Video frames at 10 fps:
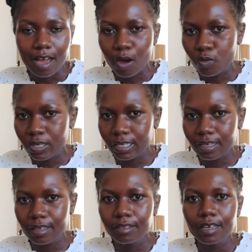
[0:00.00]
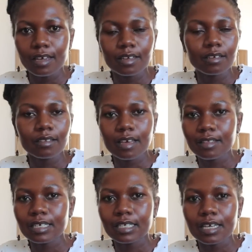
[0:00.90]
a week, and then the
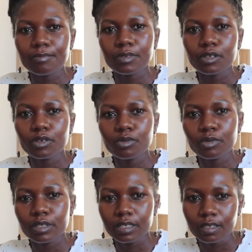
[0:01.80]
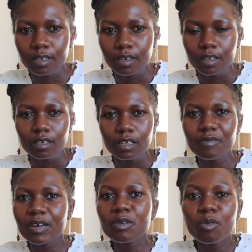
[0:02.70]
other times use
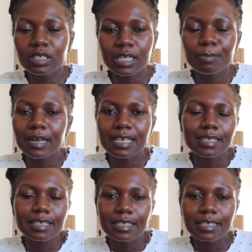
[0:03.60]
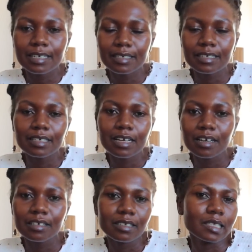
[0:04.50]
even water plus glycerin
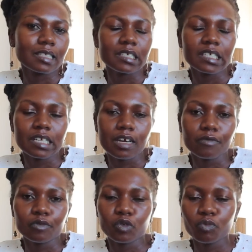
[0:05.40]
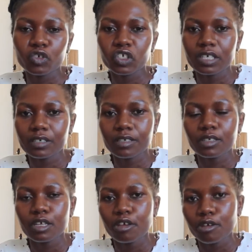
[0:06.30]
is enough to
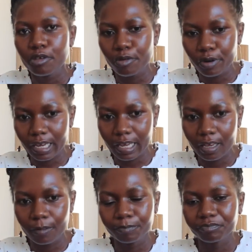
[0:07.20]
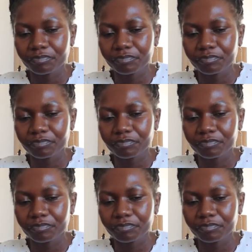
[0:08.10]
moisturize your hair.